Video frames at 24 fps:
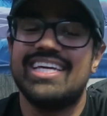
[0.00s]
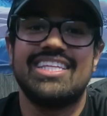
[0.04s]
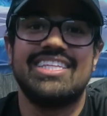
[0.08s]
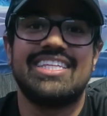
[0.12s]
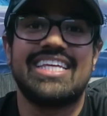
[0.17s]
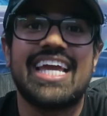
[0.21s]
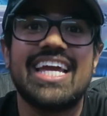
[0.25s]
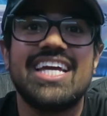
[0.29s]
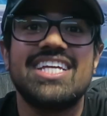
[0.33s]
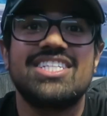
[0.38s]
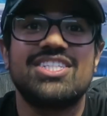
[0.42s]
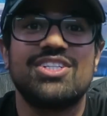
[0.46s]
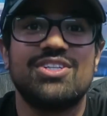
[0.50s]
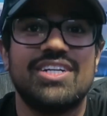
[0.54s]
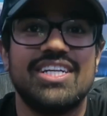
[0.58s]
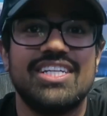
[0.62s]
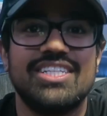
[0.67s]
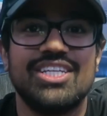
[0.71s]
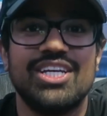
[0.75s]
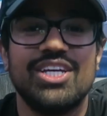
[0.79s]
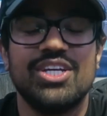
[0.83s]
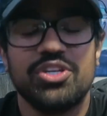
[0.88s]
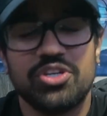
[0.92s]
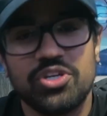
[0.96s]
The answer
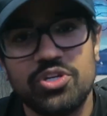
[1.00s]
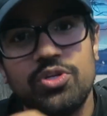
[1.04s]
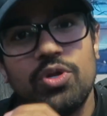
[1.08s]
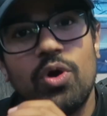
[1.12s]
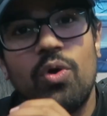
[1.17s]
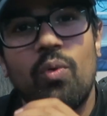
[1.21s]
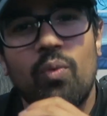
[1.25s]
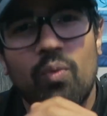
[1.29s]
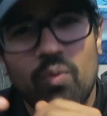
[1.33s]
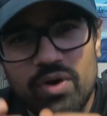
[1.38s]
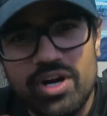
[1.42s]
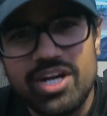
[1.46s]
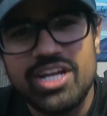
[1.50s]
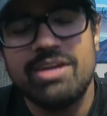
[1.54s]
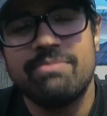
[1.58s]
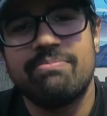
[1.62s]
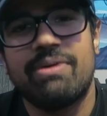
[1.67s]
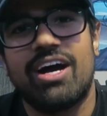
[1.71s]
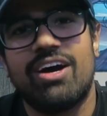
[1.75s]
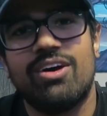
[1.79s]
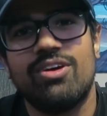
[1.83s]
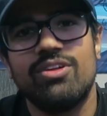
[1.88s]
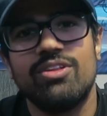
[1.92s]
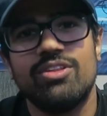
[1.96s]
is you don't worry
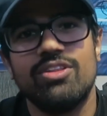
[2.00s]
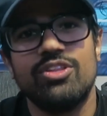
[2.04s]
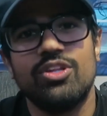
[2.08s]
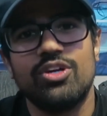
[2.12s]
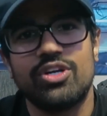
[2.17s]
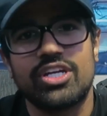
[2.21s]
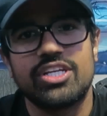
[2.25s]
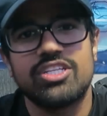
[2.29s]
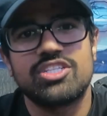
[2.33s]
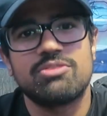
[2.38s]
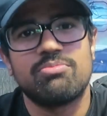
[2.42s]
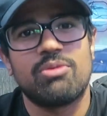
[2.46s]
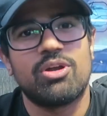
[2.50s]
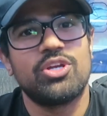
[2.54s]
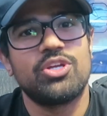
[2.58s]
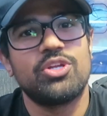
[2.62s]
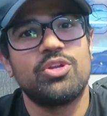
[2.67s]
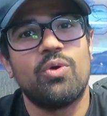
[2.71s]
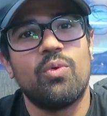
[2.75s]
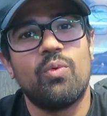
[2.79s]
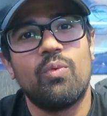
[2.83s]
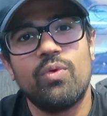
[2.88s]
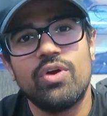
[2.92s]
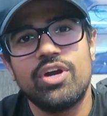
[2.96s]
about looking smart.
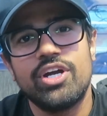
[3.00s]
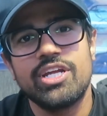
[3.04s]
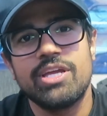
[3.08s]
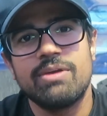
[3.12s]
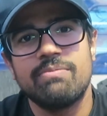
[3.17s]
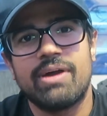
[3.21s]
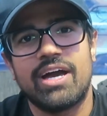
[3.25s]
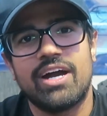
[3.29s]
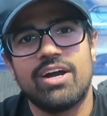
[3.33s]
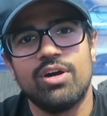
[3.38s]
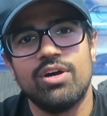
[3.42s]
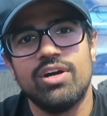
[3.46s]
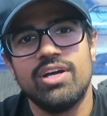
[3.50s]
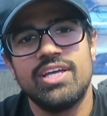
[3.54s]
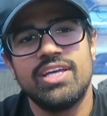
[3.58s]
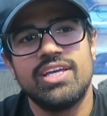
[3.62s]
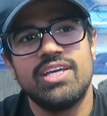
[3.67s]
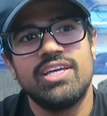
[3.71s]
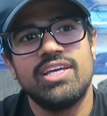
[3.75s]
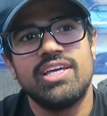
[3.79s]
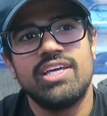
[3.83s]
You don't worry about